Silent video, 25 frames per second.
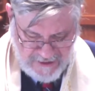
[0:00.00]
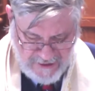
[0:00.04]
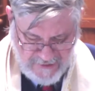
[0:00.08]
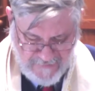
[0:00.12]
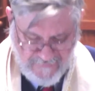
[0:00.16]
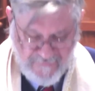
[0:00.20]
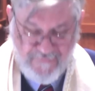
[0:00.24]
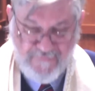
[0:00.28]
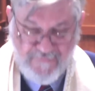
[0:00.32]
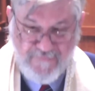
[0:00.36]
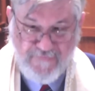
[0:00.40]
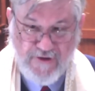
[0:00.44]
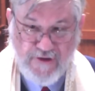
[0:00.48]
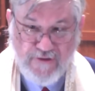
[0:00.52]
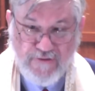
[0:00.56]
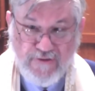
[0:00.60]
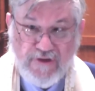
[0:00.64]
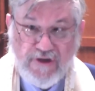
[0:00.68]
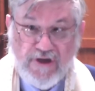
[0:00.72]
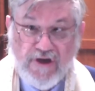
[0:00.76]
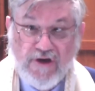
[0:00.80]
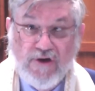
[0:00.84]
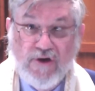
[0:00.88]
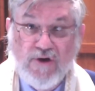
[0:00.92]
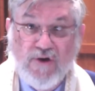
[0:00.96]

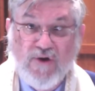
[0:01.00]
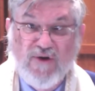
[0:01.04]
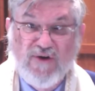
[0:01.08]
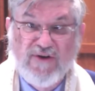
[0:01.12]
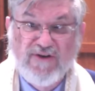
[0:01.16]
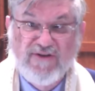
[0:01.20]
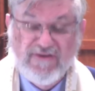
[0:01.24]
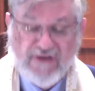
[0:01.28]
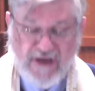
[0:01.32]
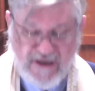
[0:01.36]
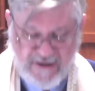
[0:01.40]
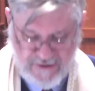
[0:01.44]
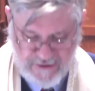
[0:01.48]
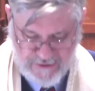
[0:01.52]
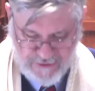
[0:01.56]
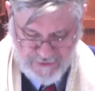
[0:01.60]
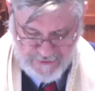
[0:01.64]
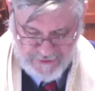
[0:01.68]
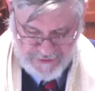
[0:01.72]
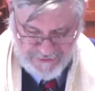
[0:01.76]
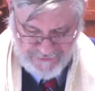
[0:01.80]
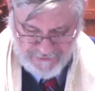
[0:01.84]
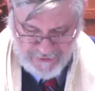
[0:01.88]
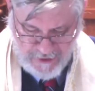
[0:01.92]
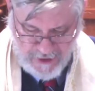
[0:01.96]
inferior or
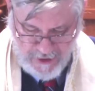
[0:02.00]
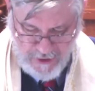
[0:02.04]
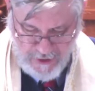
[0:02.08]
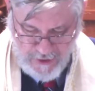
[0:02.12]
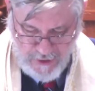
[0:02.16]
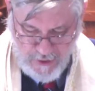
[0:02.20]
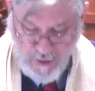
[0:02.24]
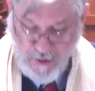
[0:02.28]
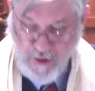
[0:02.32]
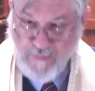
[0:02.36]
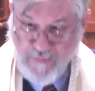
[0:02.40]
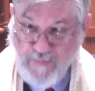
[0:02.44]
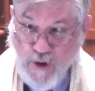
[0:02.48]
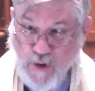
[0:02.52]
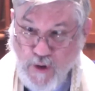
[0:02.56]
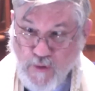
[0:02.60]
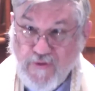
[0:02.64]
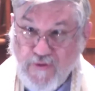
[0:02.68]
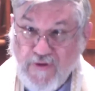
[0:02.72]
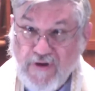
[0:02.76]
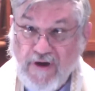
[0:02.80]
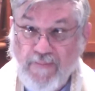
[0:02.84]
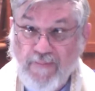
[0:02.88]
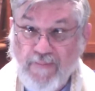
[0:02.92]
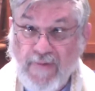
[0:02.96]
dangerous or
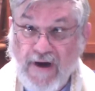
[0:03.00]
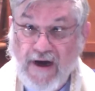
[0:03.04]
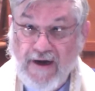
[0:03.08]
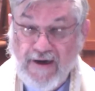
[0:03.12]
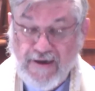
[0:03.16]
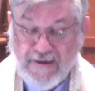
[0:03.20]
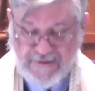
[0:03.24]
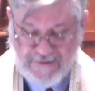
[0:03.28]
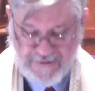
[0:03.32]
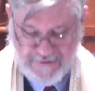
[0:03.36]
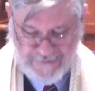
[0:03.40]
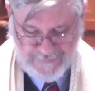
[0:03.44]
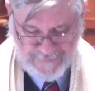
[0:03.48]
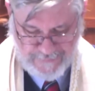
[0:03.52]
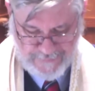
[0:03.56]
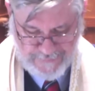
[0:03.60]
both combined.